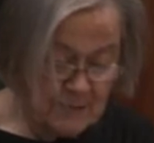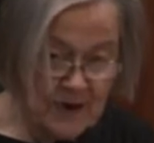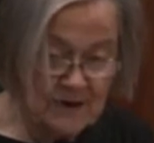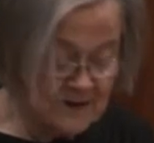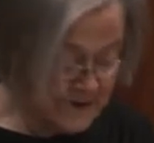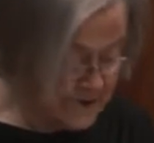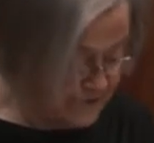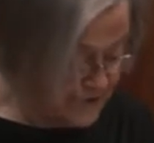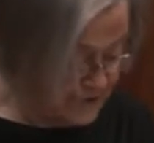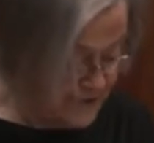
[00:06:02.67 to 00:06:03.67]
power
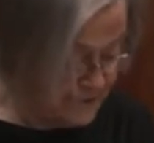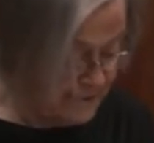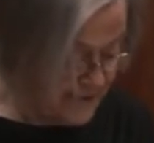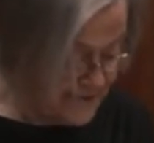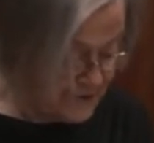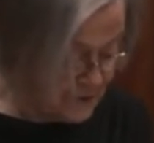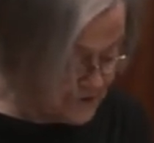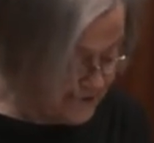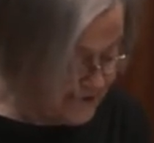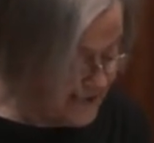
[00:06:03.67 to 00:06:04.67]
given to it by the
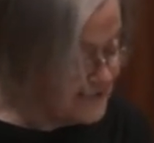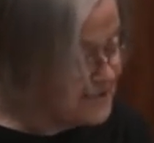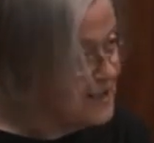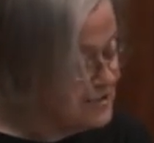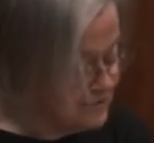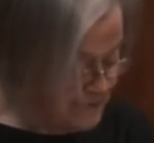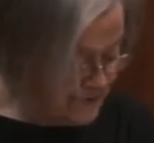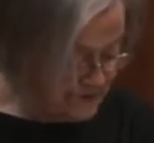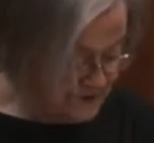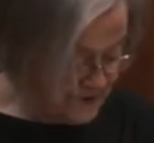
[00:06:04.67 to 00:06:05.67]
Scotland Act to
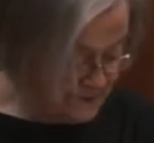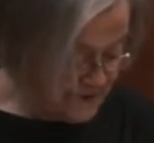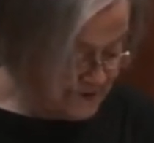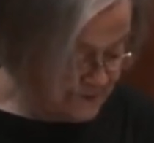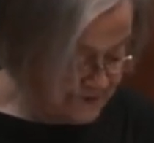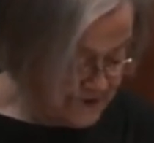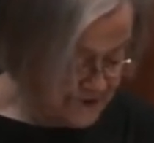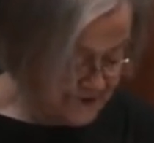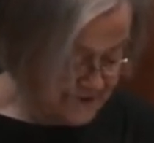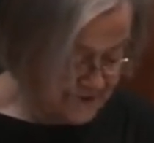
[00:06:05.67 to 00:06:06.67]
repeal spent
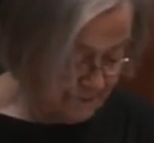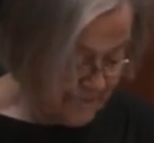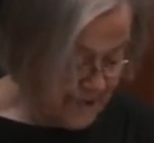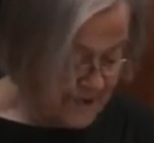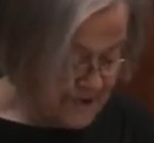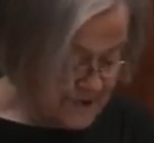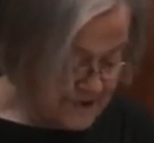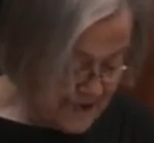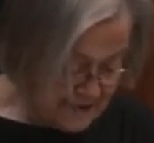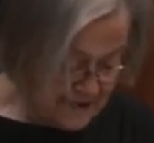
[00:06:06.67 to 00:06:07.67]
provisions.
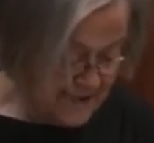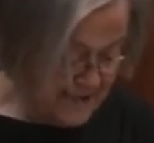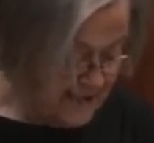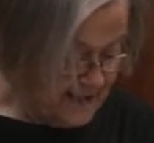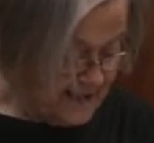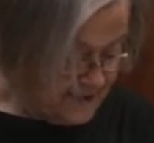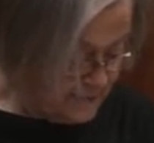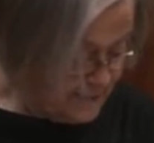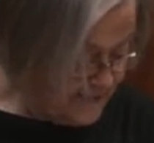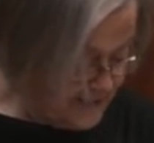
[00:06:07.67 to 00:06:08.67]
Secondly, the
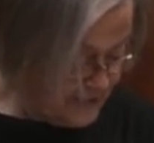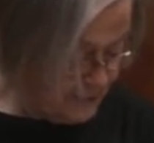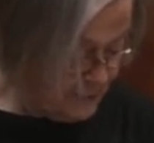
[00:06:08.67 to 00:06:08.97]
provisions